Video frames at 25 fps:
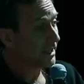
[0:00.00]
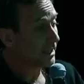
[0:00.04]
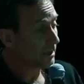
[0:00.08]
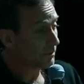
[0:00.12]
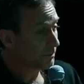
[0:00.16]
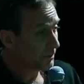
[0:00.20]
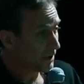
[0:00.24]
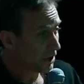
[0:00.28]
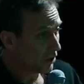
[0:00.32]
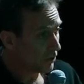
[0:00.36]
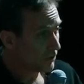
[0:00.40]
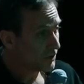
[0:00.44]

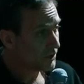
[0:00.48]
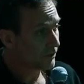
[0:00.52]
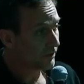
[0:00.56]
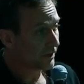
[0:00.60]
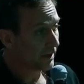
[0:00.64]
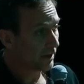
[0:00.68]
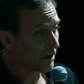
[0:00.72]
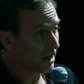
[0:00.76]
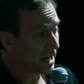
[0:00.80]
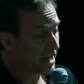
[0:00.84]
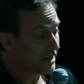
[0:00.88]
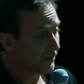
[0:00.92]
up culture and a
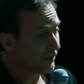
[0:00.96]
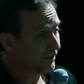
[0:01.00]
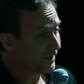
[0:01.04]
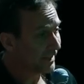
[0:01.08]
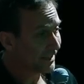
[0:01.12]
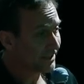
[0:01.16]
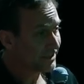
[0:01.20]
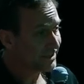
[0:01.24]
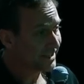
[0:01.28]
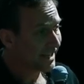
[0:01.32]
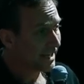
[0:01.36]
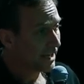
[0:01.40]
lot of
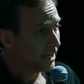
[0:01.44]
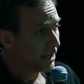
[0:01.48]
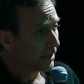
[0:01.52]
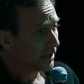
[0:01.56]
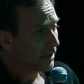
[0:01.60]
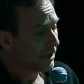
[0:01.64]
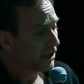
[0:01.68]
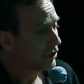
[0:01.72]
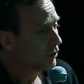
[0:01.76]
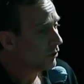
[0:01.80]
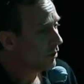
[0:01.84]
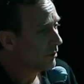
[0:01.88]
things.
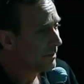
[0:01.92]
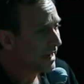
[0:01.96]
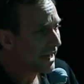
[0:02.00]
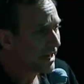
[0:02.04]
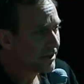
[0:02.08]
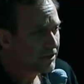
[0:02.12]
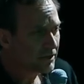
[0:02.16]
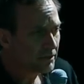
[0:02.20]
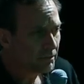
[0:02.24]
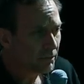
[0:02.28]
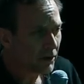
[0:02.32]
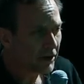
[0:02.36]
Can you
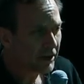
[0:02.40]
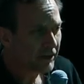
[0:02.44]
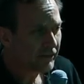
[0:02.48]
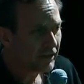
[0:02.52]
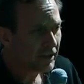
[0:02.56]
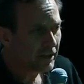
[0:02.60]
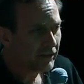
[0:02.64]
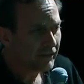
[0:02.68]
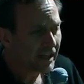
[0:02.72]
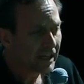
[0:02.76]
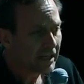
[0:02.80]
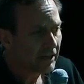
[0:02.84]
imagine part of
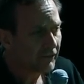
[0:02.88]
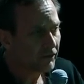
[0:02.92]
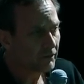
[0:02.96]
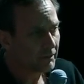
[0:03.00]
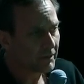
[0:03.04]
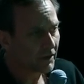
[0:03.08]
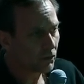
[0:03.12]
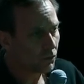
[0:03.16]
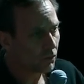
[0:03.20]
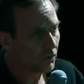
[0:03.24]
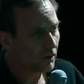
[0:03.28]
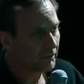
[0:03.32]
innovating from
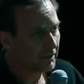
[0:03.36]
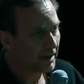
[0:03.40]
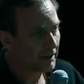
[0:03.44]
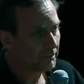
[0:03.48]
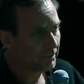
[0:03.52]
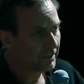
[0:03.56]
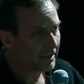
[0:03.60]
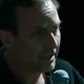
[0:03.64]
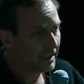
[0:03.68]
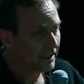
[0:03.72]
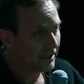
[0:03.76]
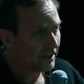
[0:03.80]
the core might
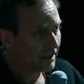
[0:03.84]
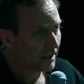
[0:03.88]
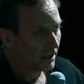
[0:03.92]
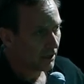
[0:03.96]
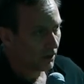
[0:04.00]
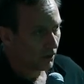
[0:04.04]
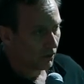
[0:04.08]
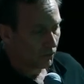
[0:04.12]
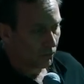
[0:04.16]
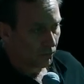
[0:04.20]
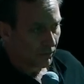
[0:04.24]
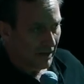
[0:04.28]
be,
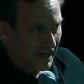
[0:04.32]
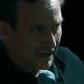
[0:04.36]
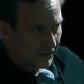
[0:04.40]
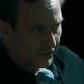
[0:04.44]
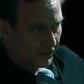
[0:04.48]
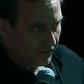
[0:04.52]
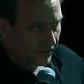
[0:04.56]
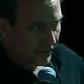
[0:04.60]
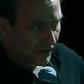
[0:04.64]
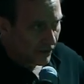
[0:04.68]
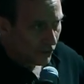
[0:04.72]
rather than